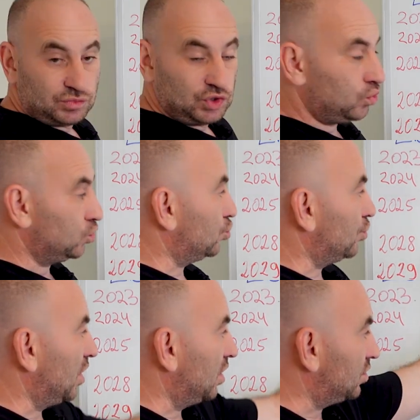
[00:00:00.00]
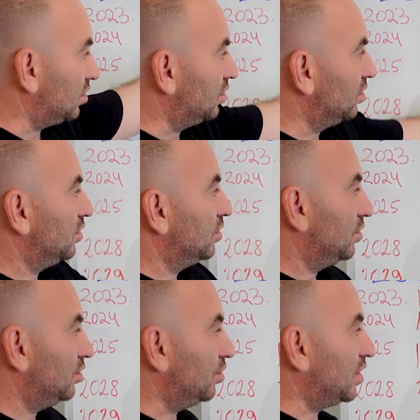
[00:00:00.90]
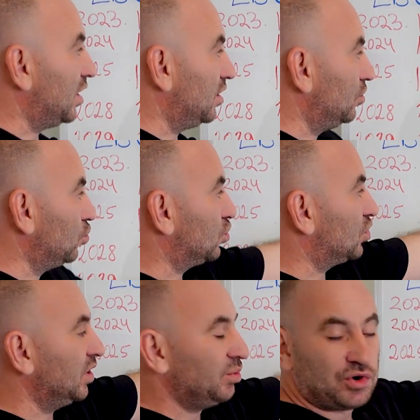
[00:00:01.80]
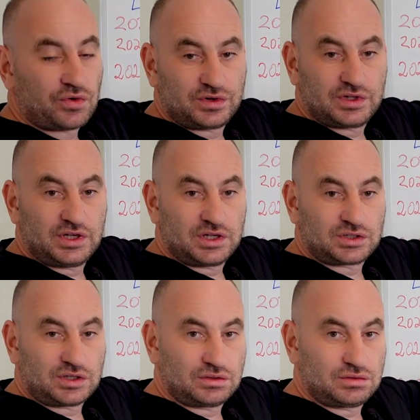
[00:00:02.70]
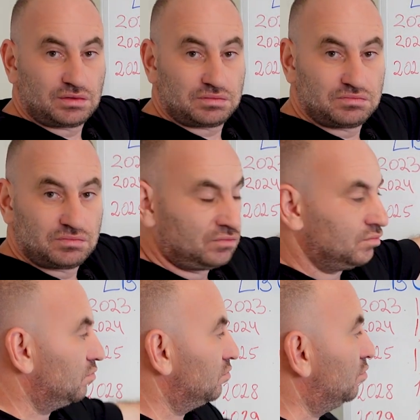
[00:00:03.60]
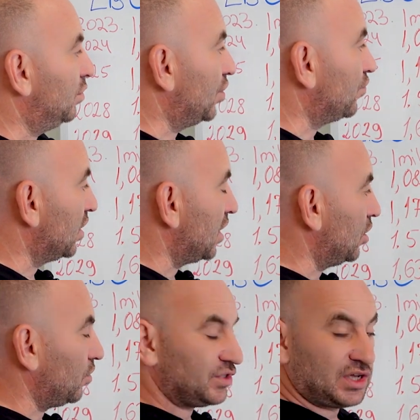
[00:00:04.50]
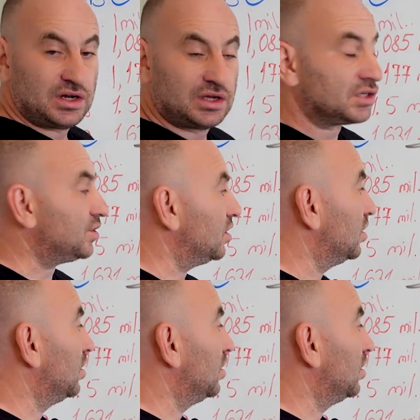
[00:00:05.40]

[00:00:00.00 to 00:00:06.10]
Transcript: No stress. You kind of lose sleep over this and may run out of Xanax.